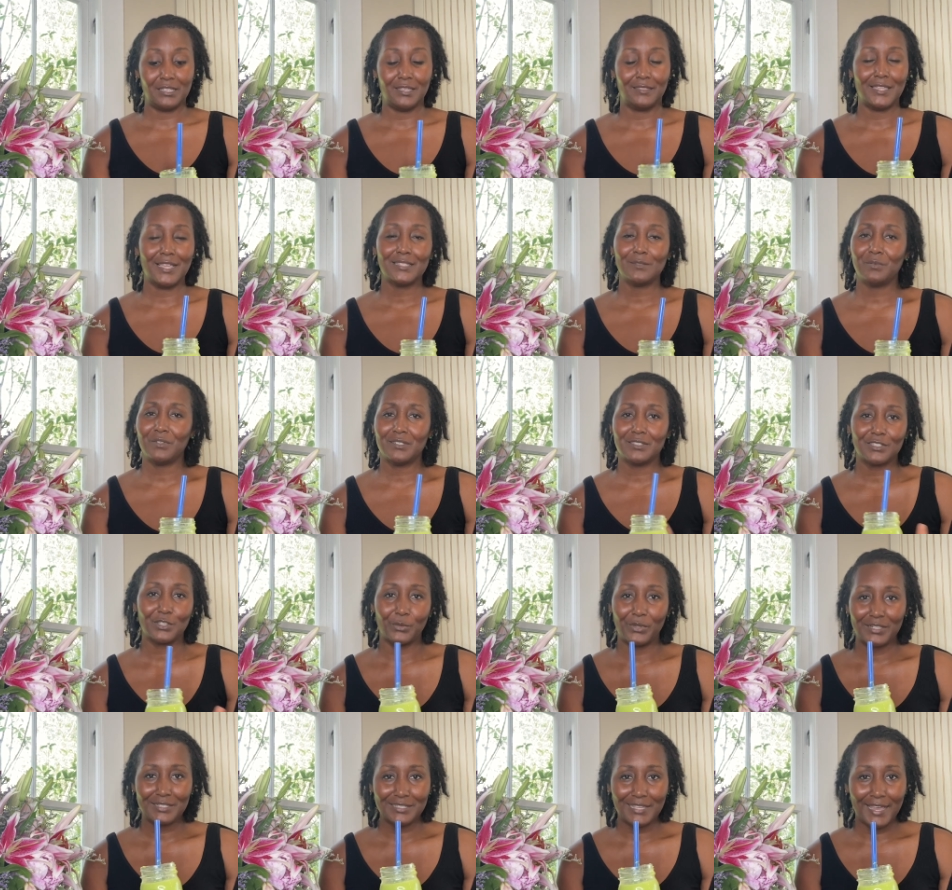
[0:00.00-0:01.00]
and that's been
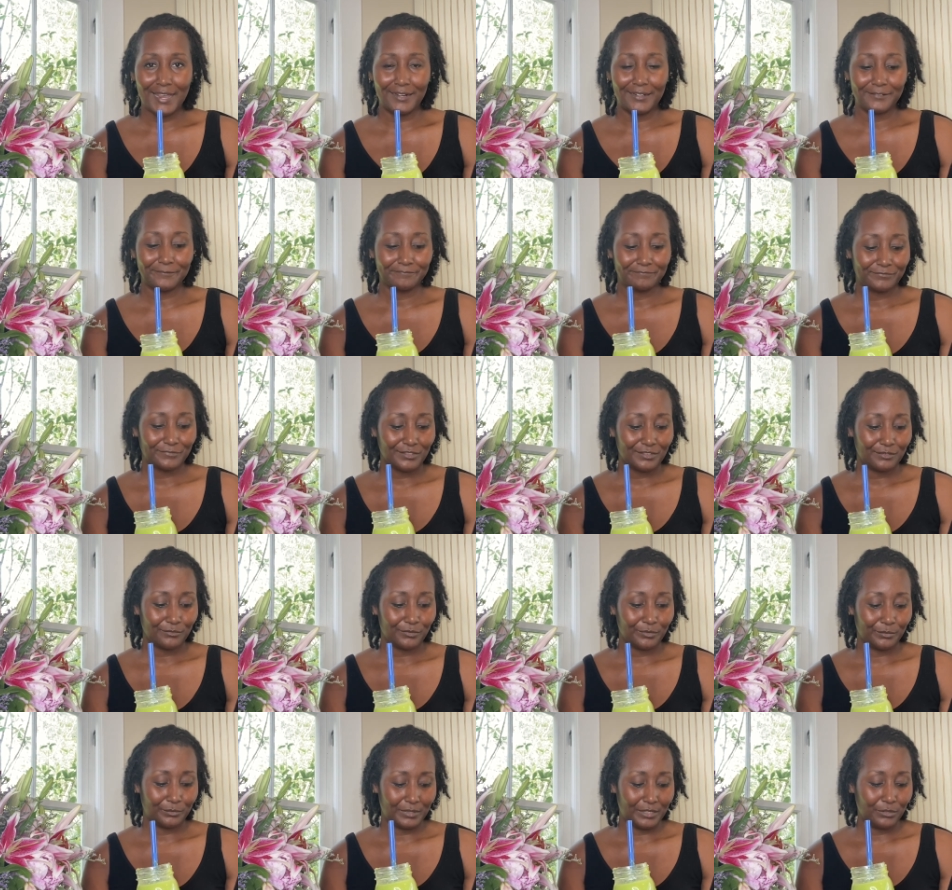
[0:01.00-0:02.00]
so exciting.
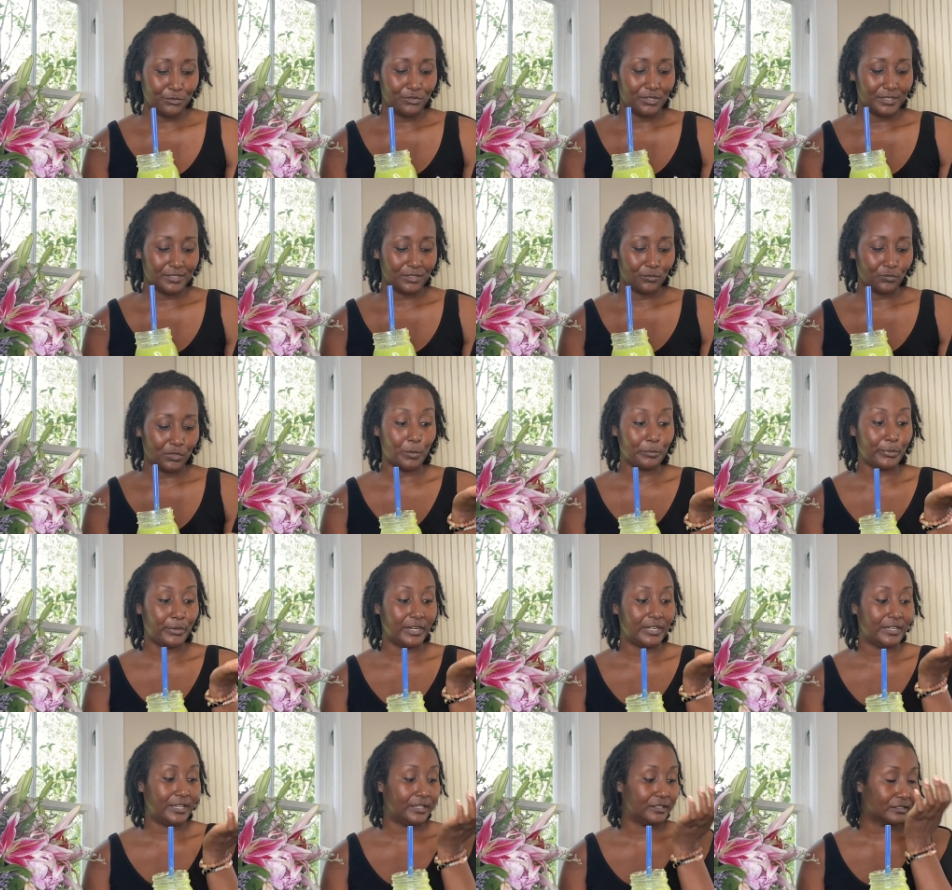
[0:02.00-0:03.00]
I mean, who doesn't want
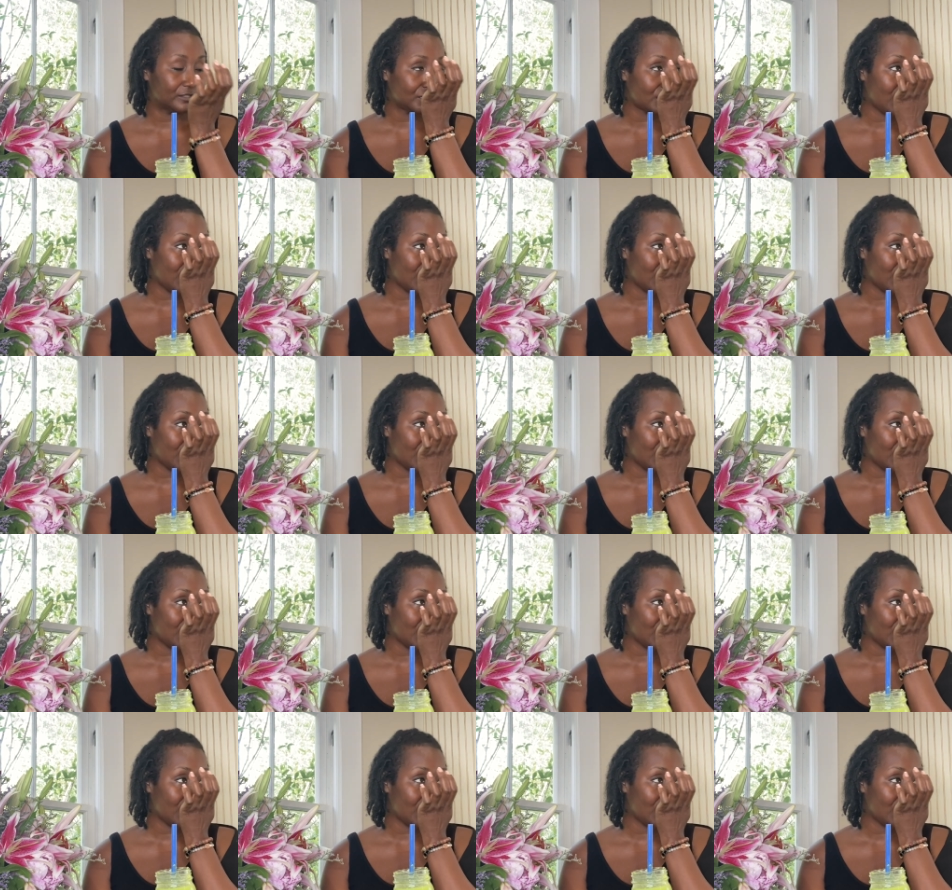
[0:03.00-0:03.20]
pretty nails?